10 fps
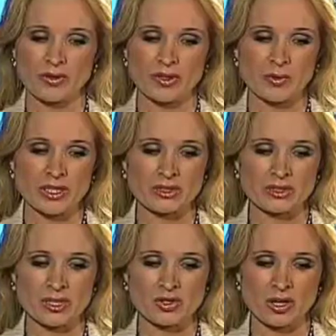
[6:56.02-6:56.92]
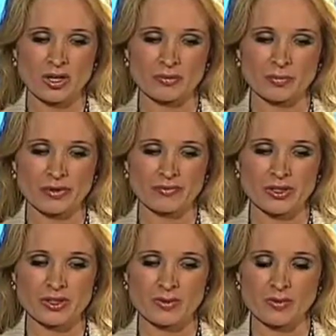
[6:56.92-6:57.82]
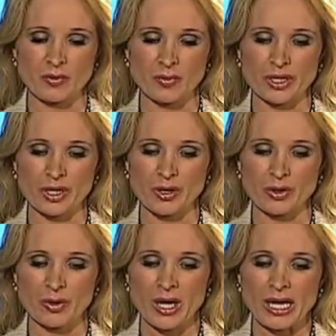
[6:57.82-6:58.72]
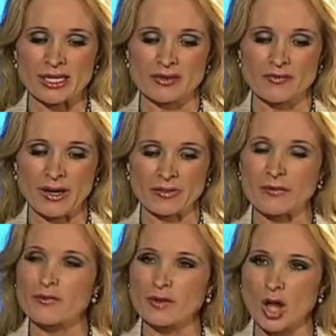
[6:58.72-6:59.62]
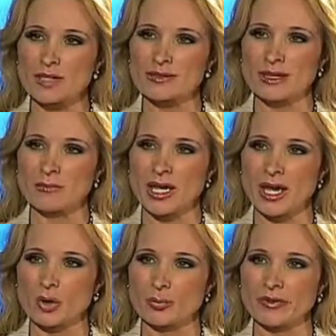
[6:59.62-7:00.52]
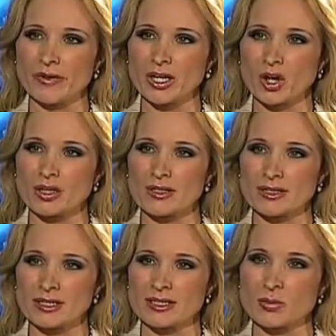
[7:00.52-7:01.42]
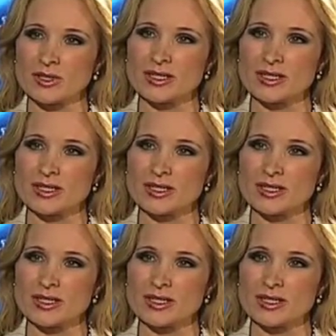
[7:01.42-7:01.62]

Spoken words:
one thing we didn't touch on briefly just before we go, is the fact that flossing may help prevent heart disease. There